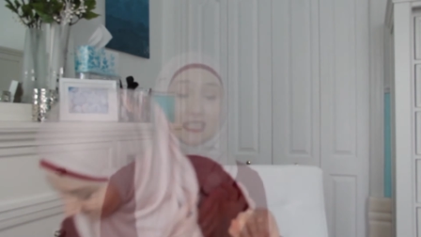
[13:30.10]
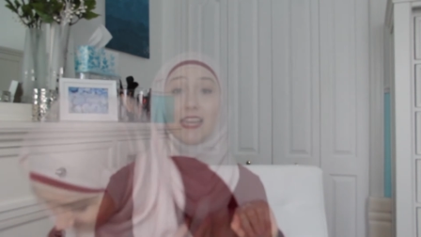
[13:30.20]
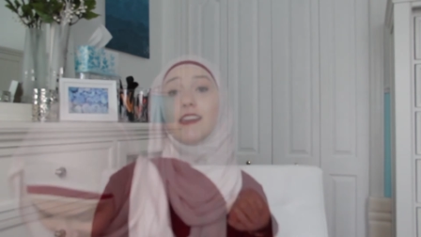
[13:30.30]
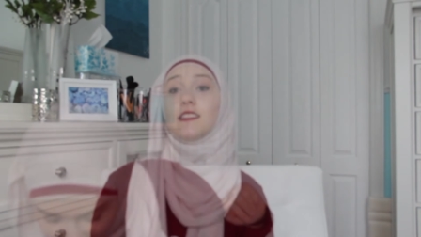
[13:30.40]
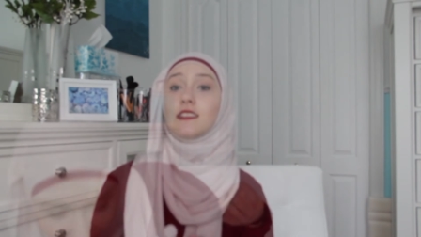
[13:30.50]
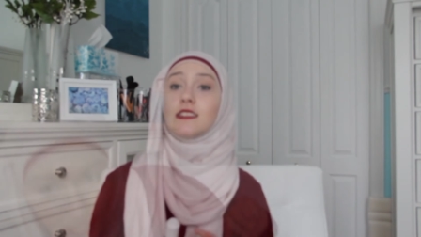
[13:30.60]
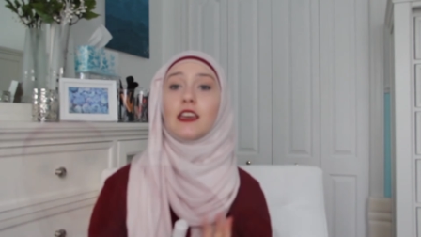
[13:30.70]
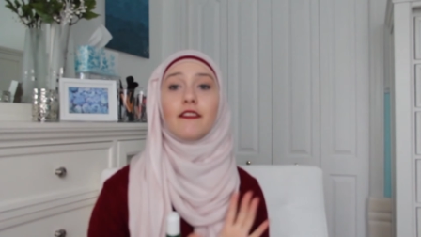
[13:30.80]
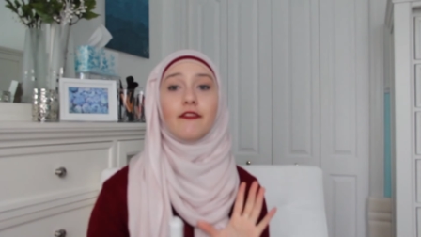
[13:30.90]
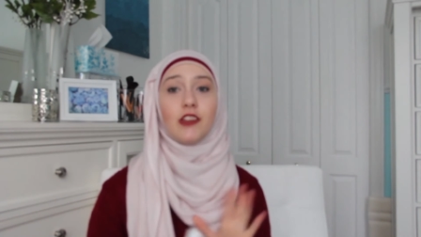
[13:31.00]
Last
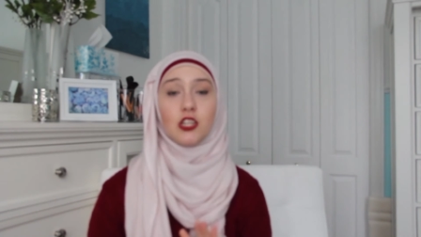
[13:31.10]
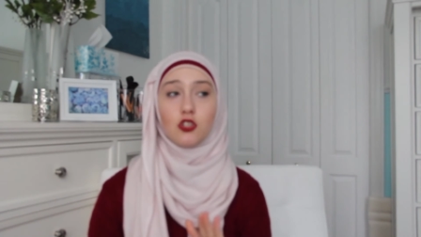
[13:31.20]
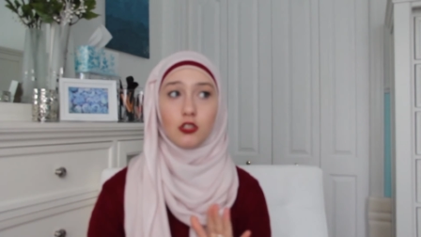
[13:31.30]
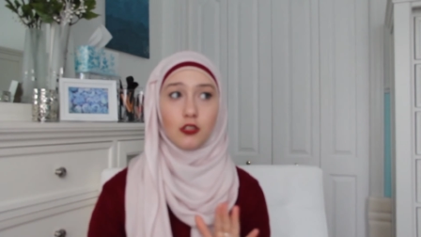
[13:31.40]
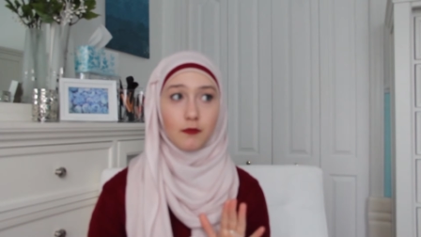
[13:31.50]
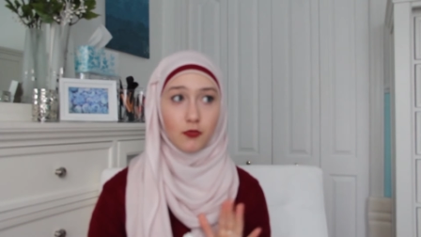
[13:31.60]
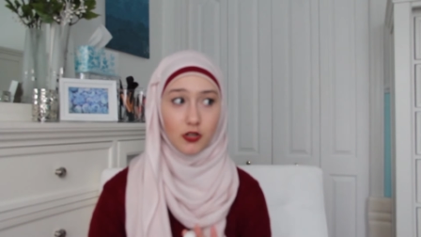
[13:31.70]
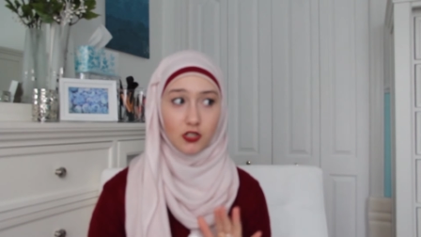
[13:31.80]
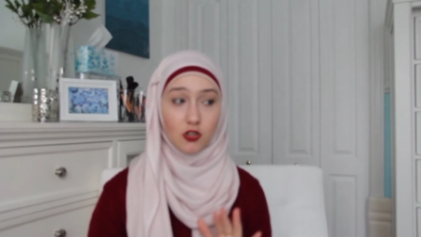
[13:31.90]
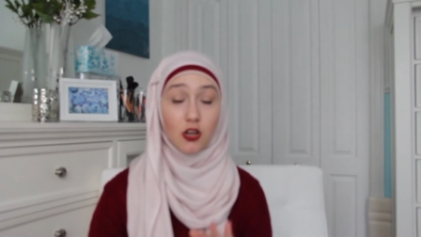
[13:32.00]
facial
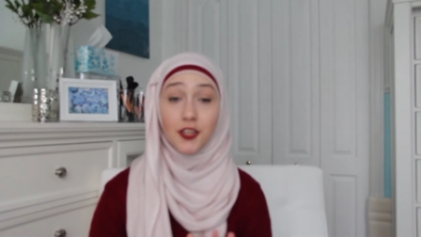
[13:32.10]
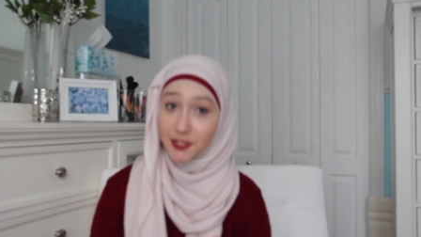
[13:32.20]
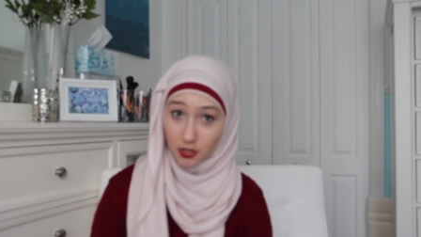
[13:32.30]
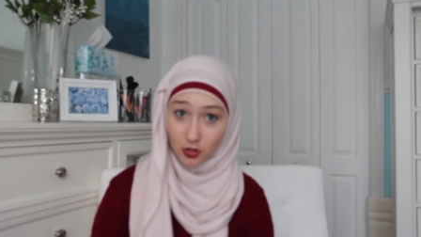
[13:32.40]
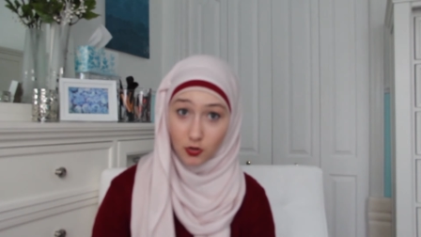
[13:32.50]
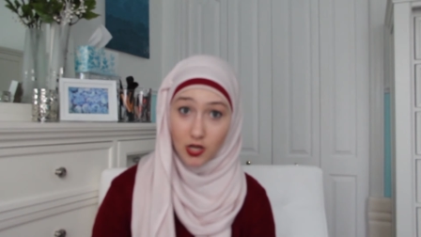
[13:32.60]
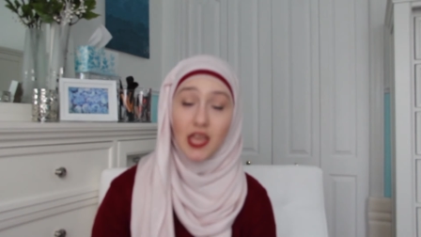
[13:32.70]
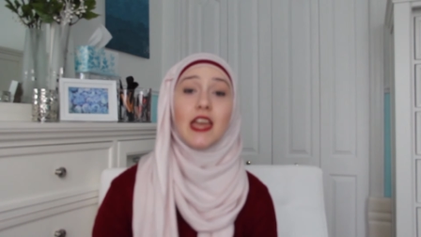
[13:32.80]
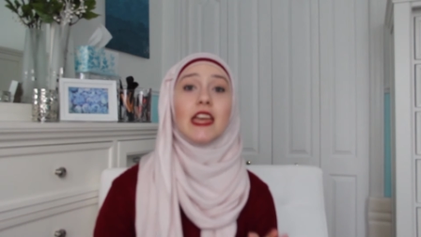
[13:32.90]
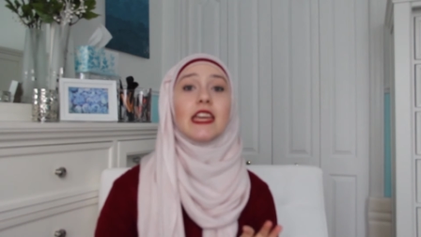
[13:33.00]
product also
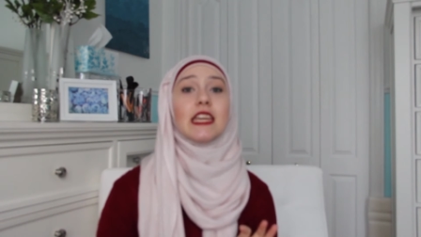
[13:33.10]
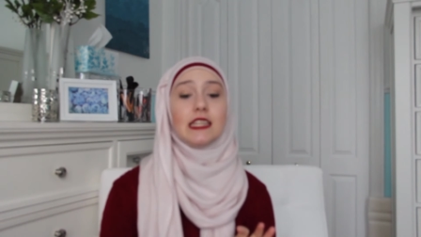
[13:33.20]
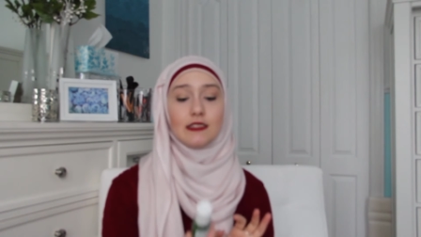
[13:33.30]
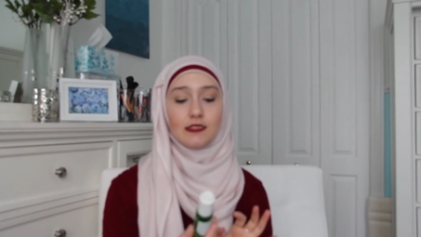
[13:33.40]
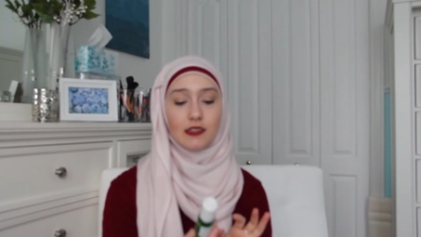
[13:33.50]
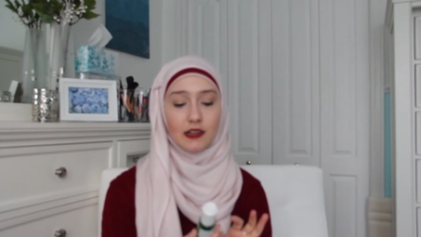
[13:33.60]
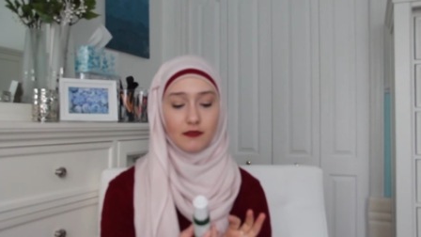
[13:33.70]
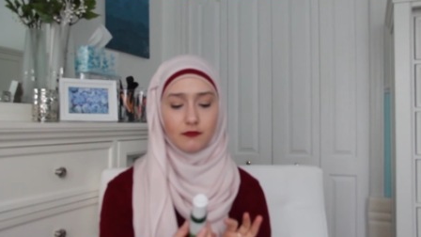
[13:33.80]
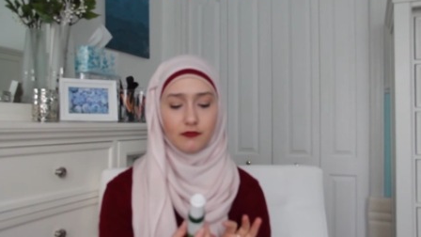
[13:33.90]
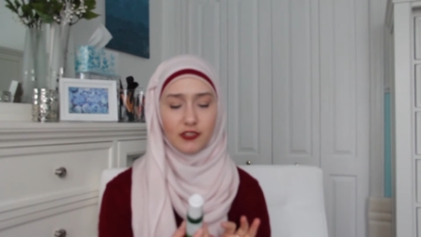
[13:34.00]
is the
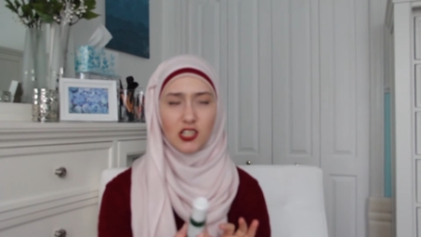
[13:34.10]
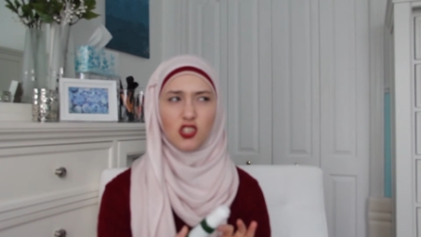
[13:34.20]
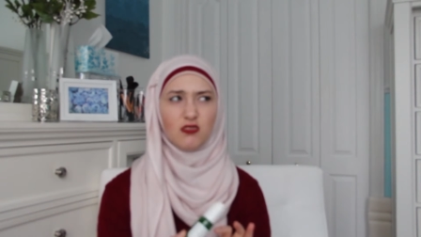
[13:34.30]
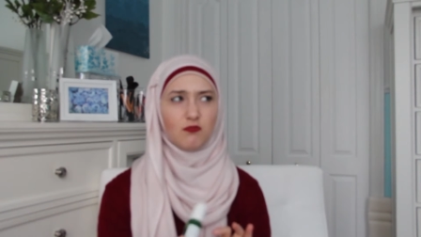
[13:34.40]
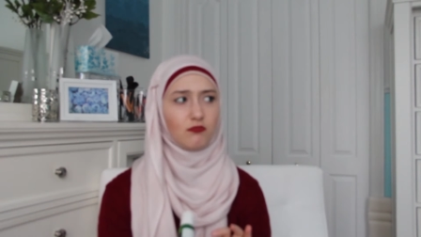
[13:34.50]
facial?